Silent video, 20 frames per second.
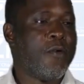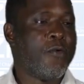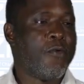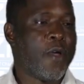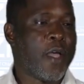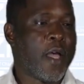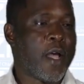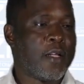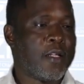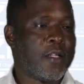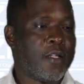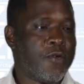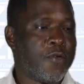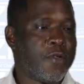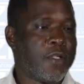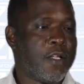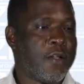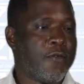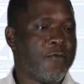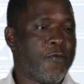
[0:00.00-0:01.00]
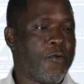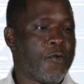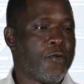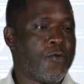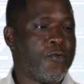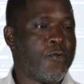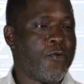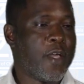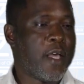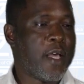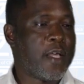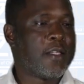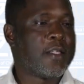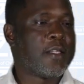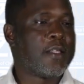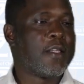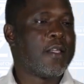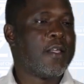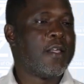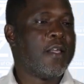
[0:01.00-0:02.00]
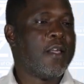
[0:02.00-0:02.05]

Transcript: We had used it for 2 years